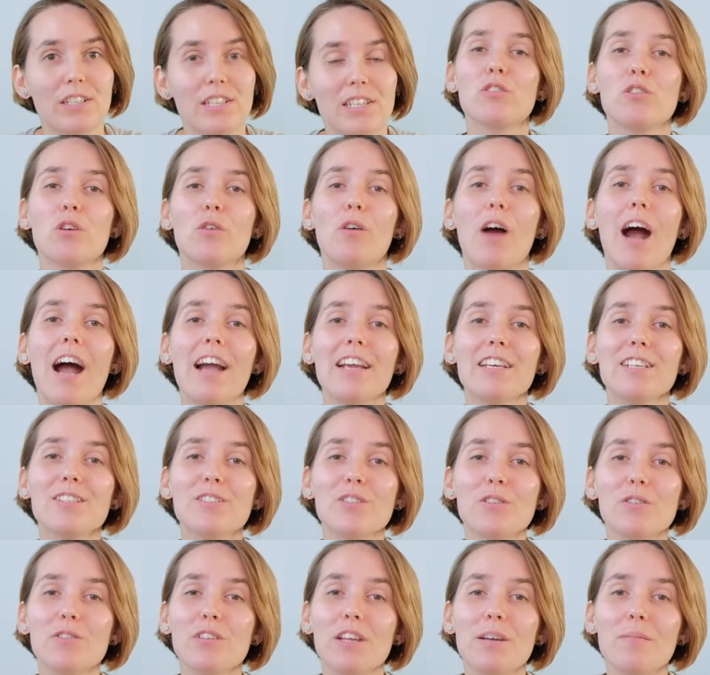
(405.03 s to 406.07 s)
So
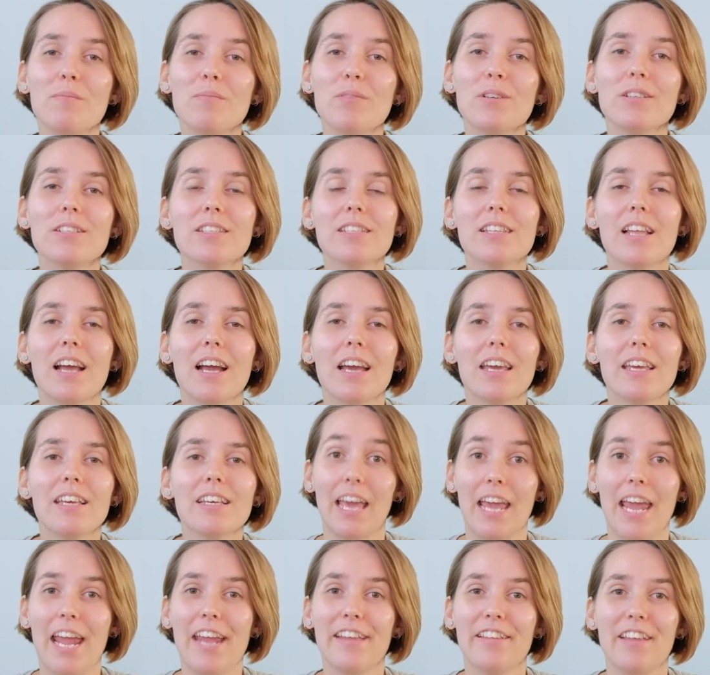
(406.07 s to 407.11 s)
ISO numbers like
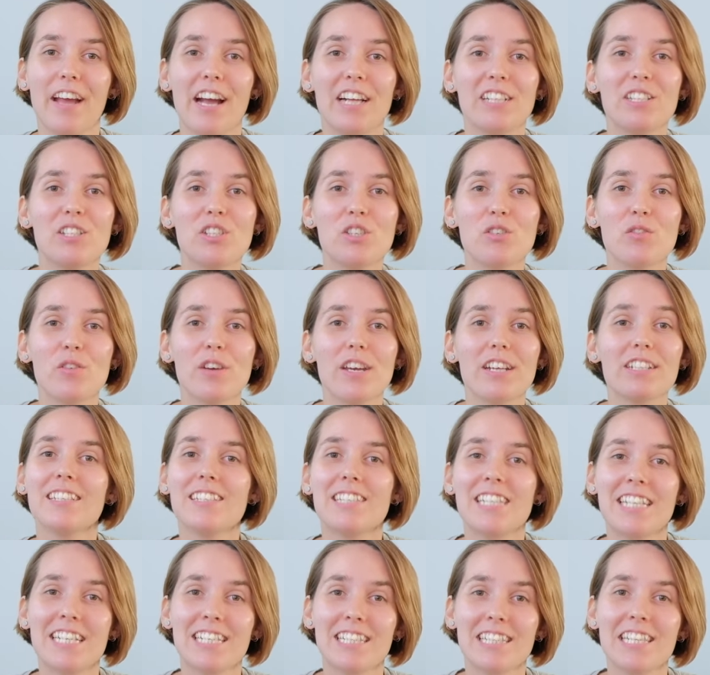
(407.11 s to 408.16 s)
800,
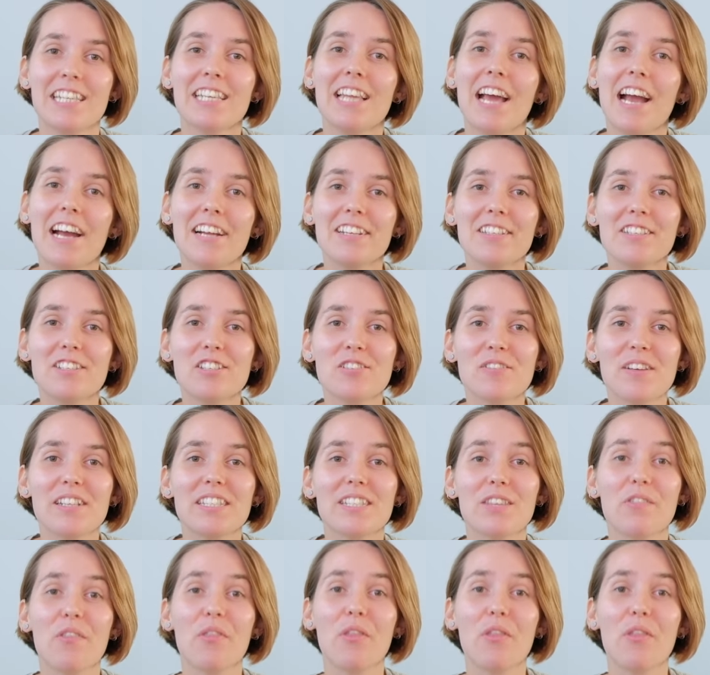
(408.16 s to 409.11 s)
1600,